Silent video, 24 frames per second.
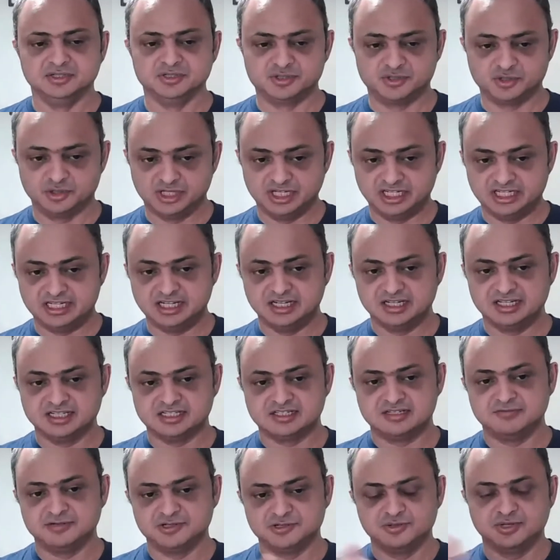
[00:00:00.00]
so retail
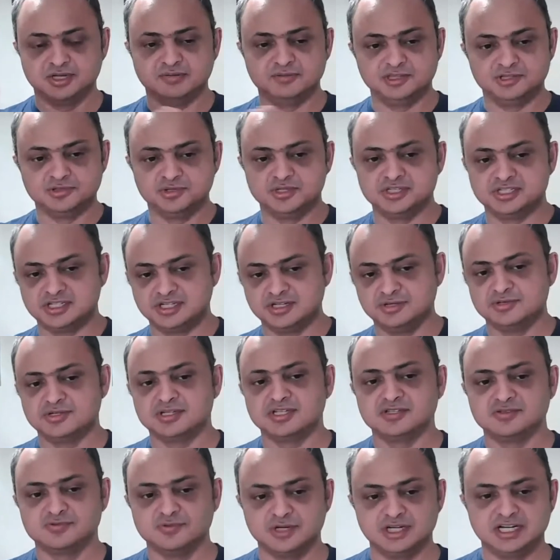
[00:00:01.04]
customers who come in through
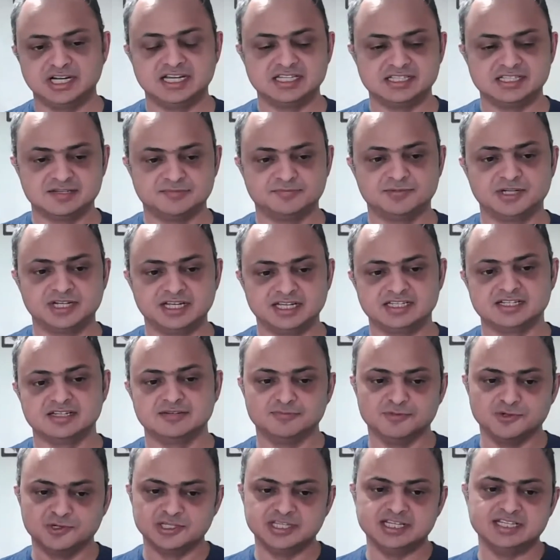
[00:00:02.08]
institutions want asset
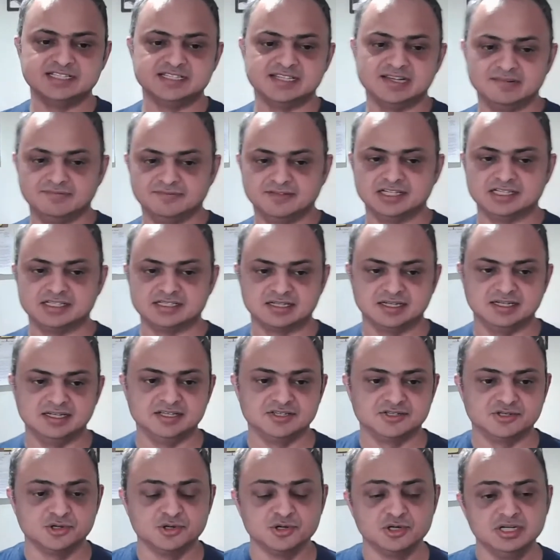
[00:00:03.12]
protection more than self custody.
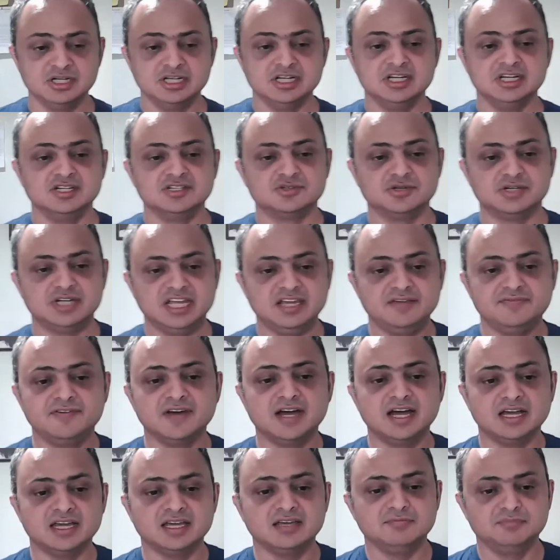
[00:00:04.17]
So so
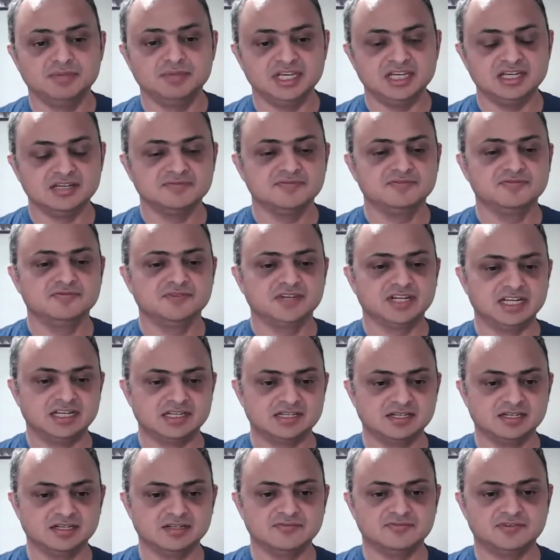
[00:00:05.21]
DeFi being
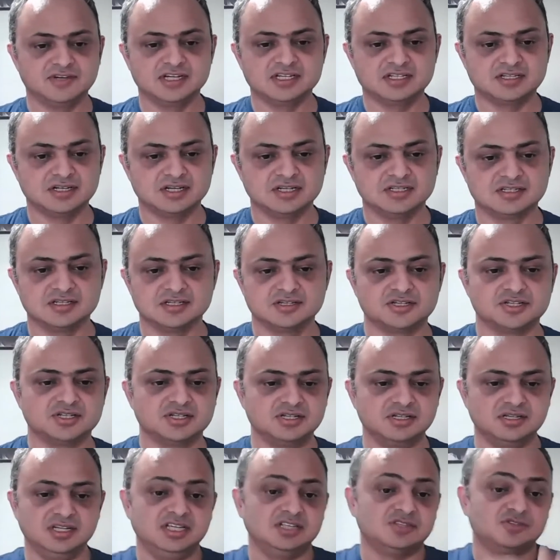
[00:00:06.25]
financial infrastructure
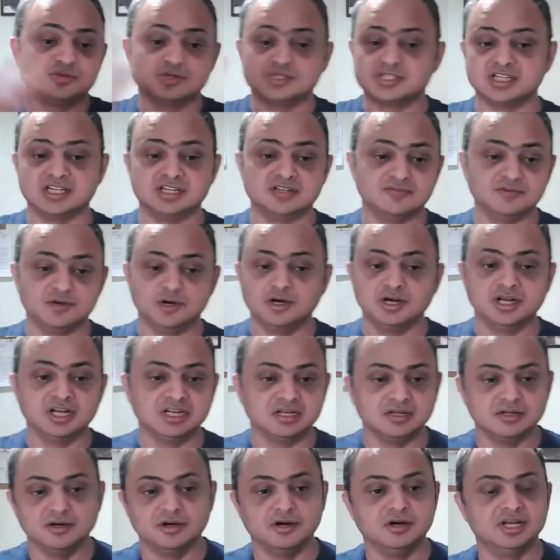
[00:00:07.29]
needs to serve
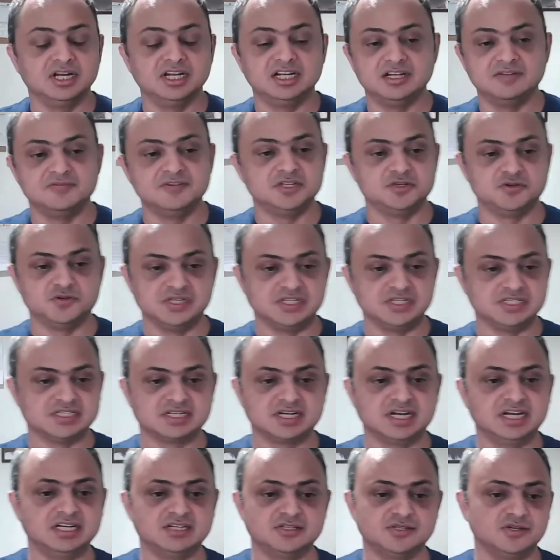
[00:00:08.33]
all all individuals,
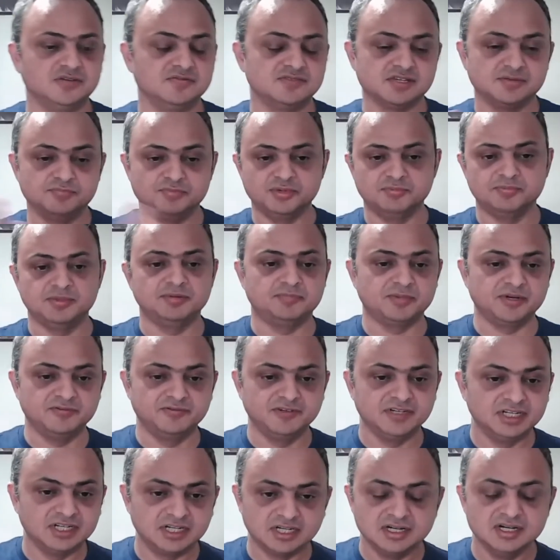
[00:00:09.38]
right? So if some people
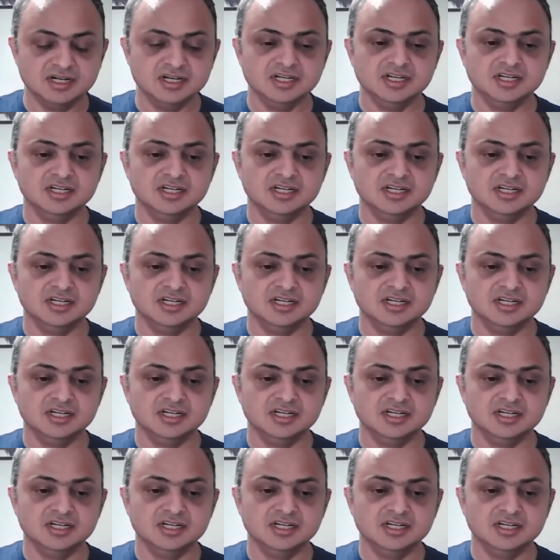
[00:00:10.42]
prefer